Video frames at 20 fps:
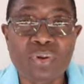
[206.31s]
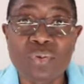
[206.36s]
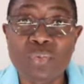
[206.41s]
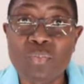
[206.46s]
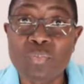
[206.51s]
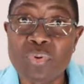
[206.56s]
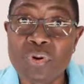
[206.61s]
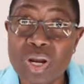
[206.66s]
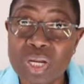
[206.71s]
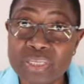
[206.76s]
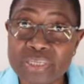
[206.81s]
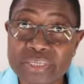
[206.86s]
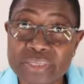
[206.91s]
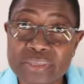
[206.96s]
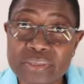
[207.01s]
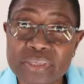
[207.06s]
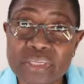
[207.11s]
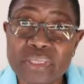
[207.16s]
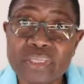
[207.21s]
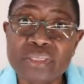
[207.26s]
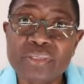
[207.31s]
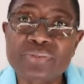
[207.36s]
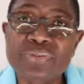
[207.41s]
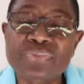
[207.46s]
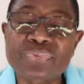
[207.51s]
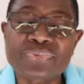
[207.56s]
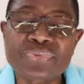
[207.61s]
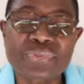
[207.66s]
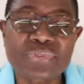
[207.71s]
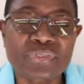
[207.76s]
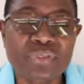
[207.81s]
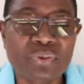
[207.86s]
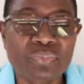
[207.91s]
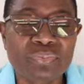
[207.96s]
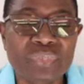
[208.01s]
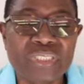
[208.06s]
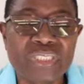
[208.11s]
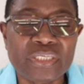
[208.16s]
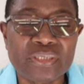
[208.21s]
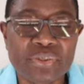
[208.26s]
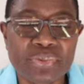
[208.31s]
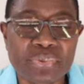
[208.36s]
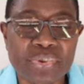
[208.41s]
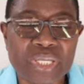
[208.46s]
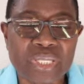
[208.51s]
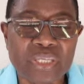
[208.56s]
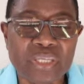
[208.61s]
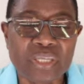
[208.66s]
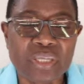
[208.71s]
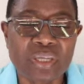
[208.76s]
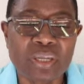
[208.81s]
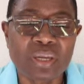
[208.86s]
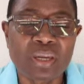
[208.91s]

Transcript: but to some degree,